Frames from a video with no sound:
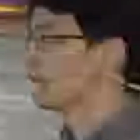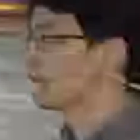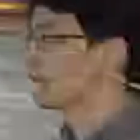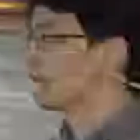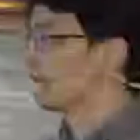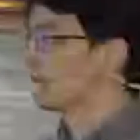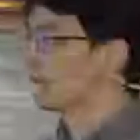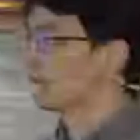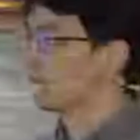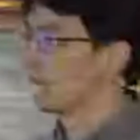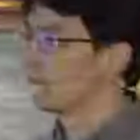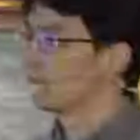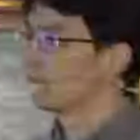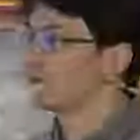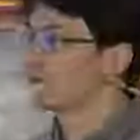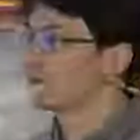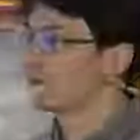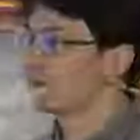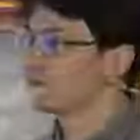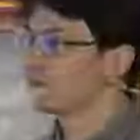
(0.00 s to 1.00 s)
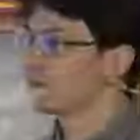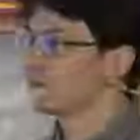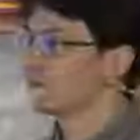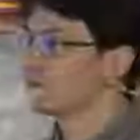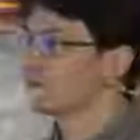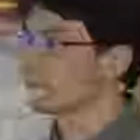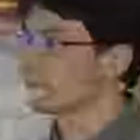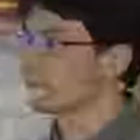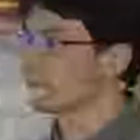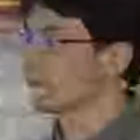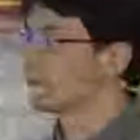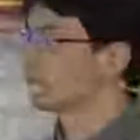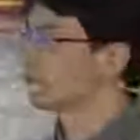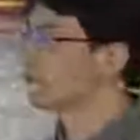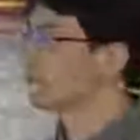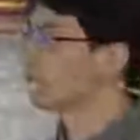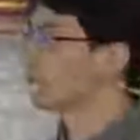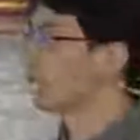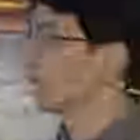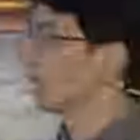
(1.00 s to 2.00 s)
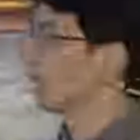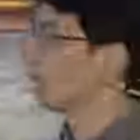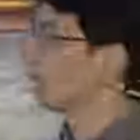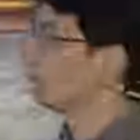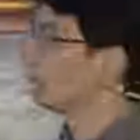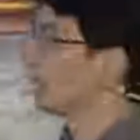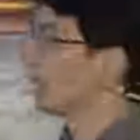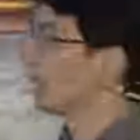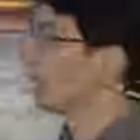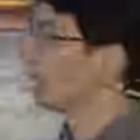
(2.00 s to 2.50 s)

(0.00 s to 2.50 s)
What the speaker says: some applications which will